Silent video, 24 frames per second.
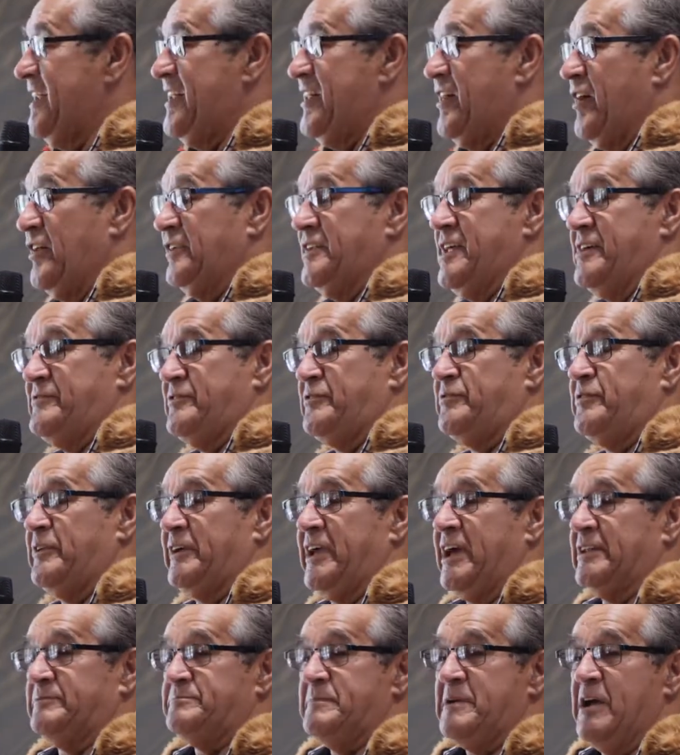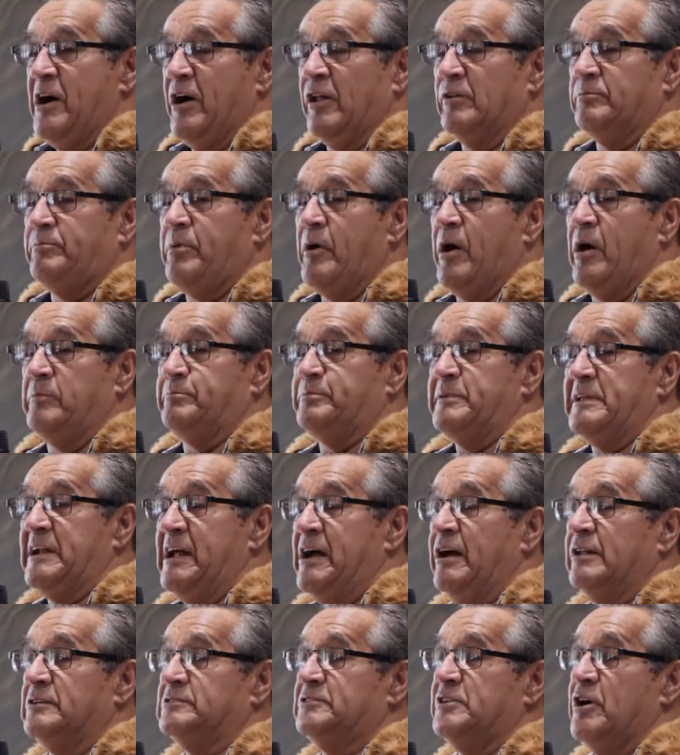I'll never forget my old pop,
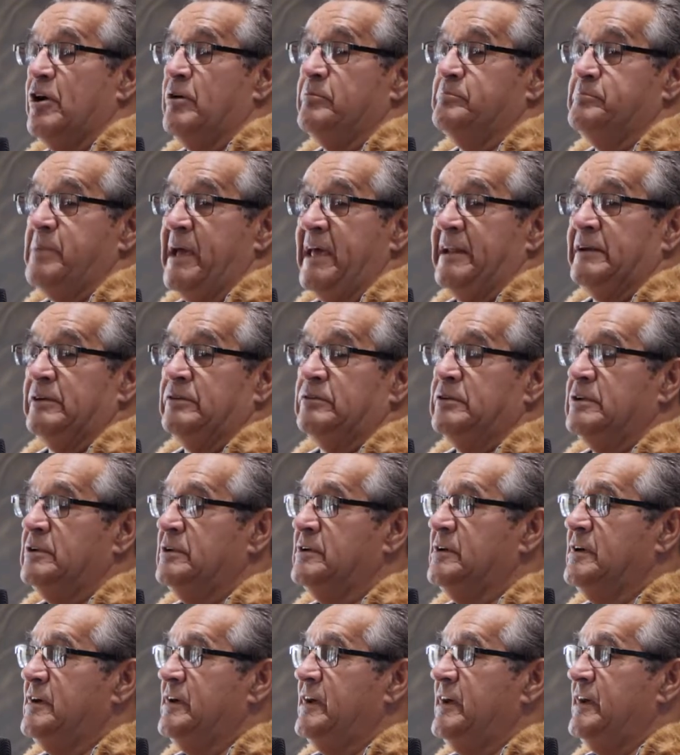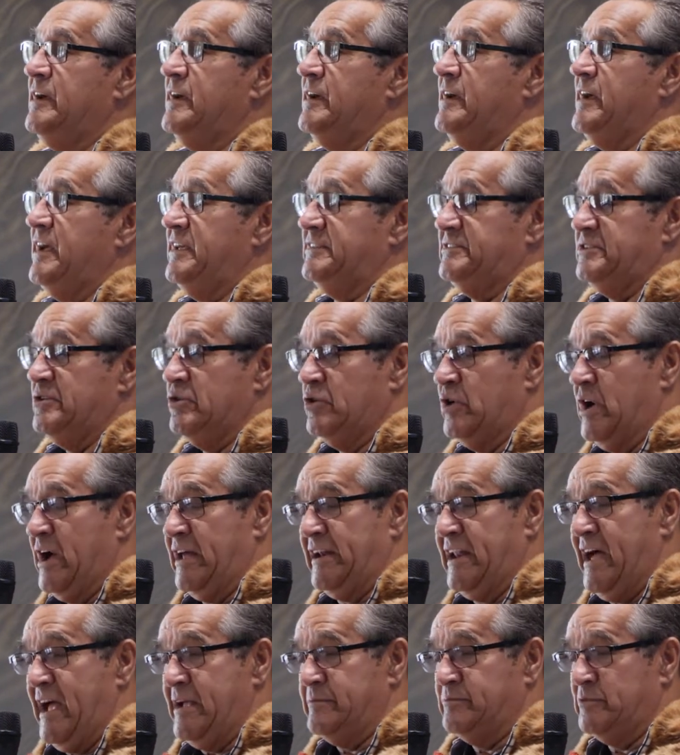old Tom Bennell. His Noongar
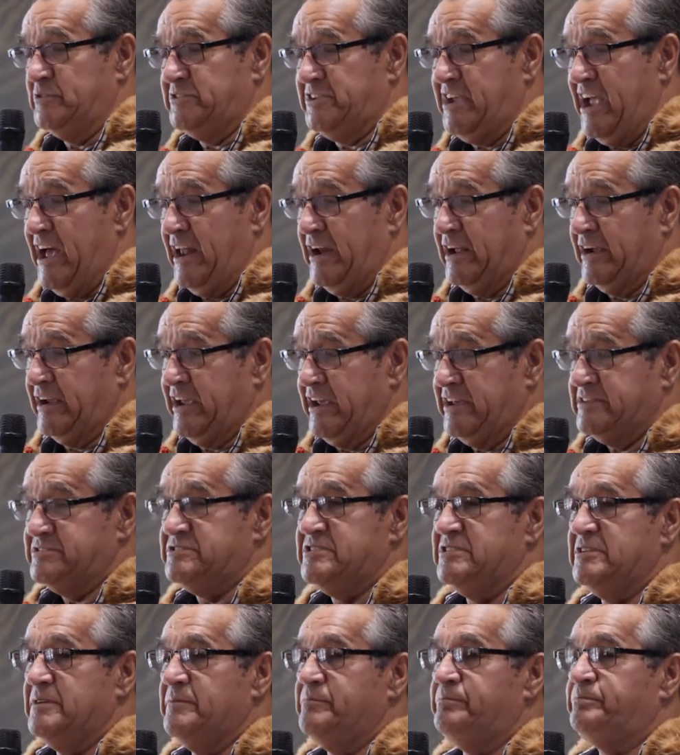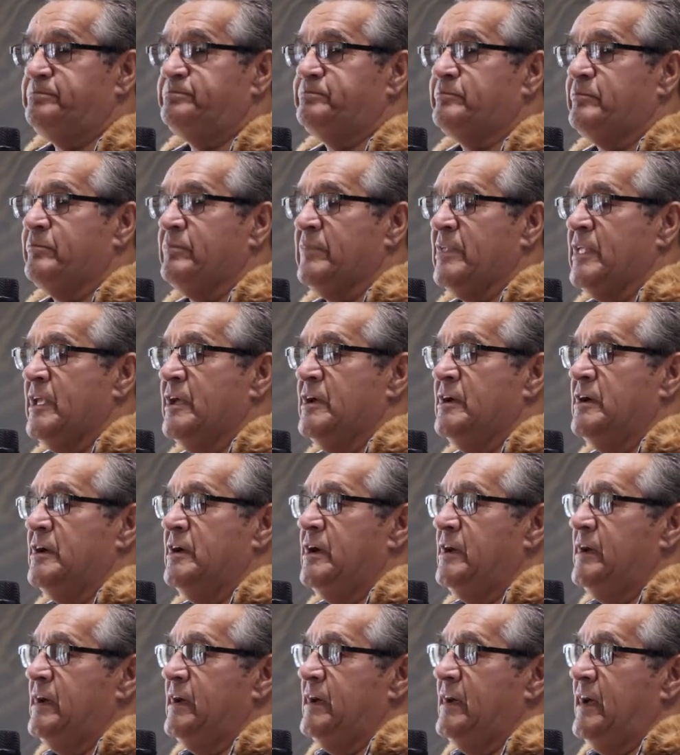name was Yellowkitch.
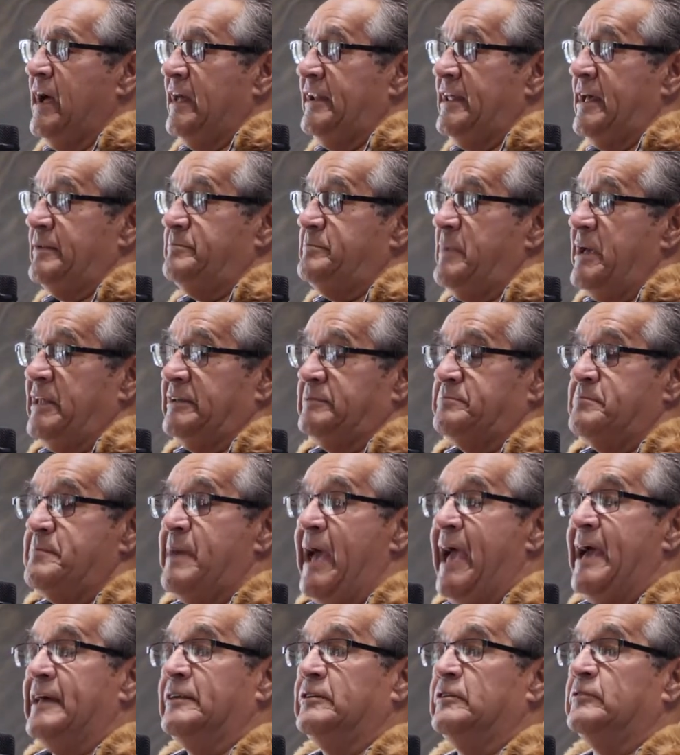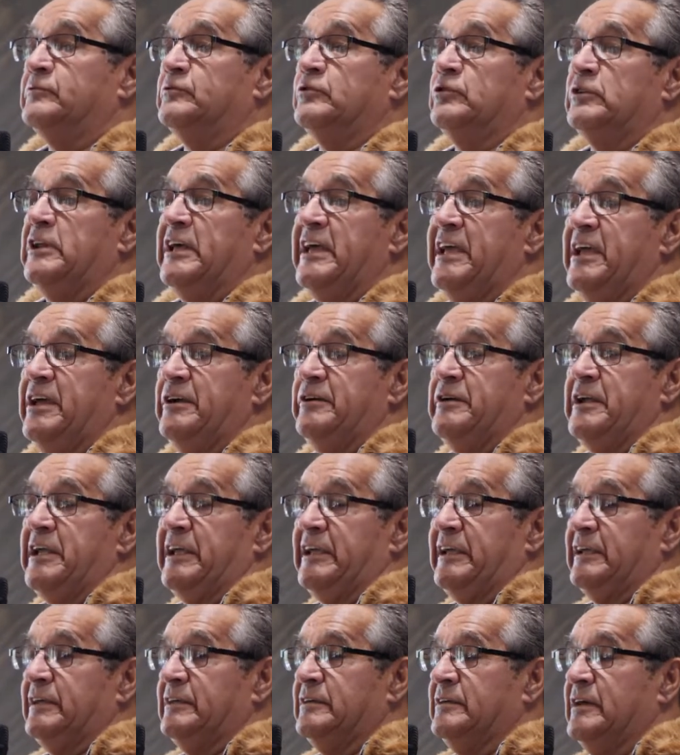And that meant man of good hearing
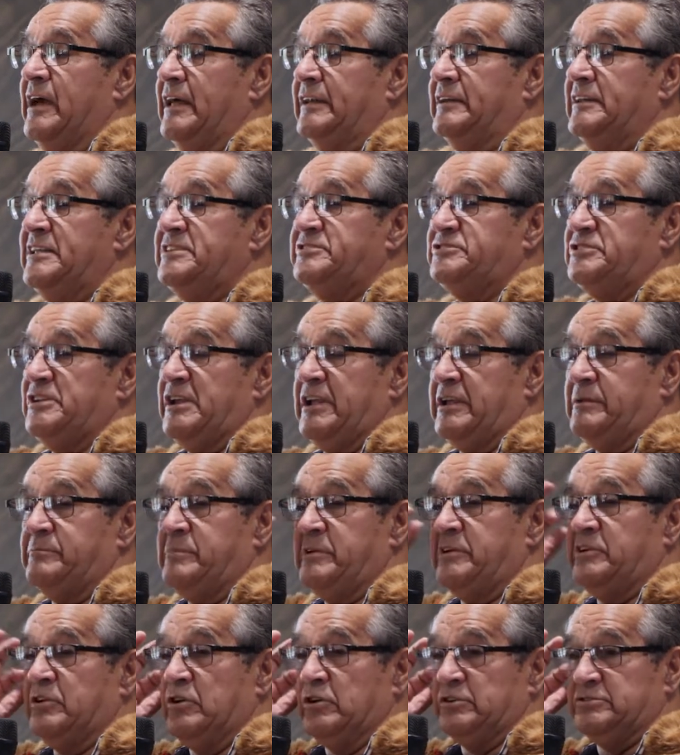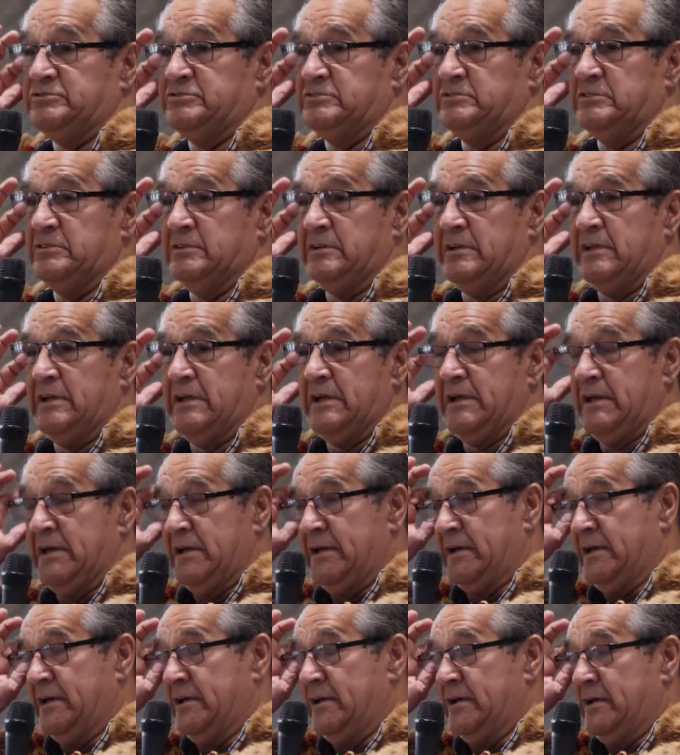and listening, because
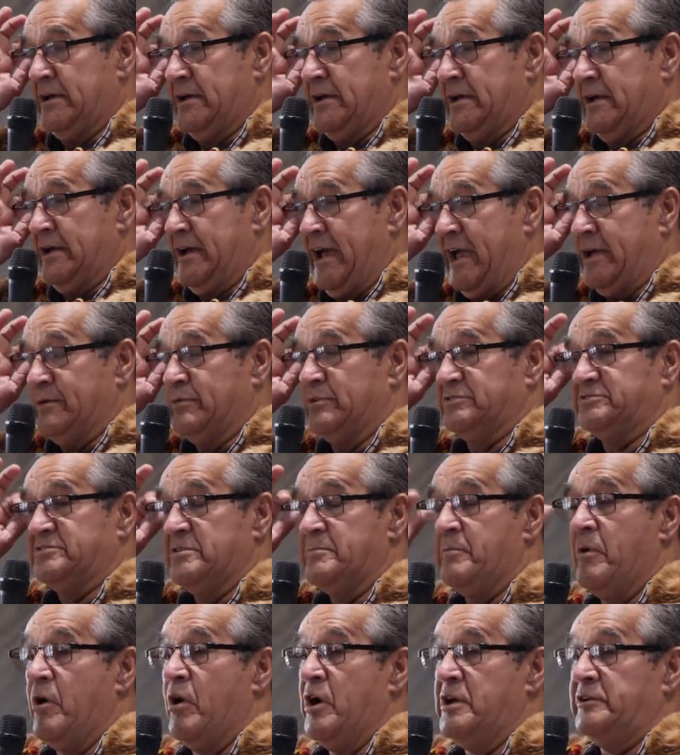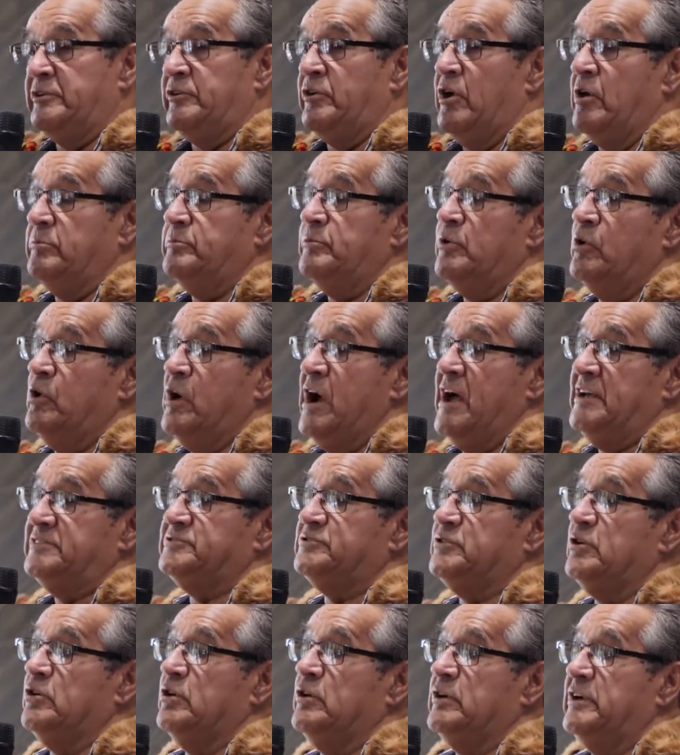he was the minder of Noongar
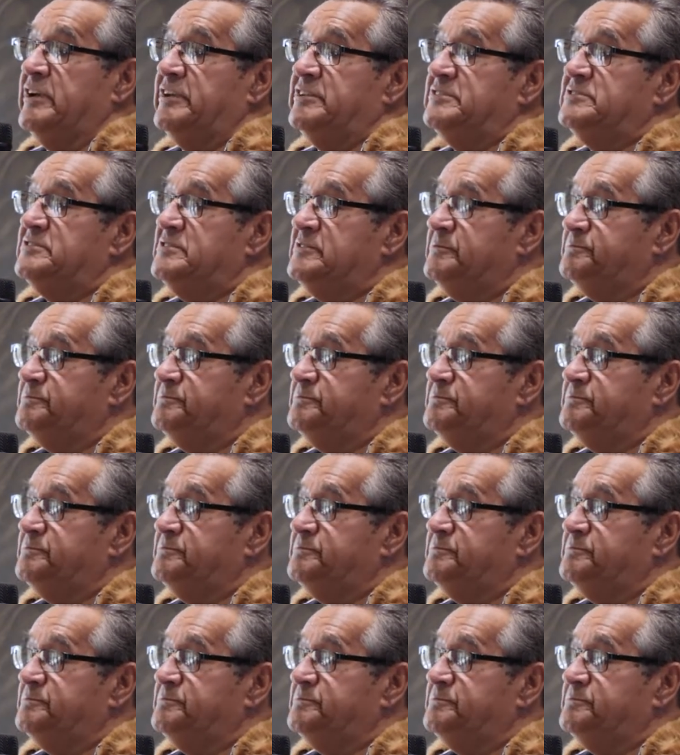stories.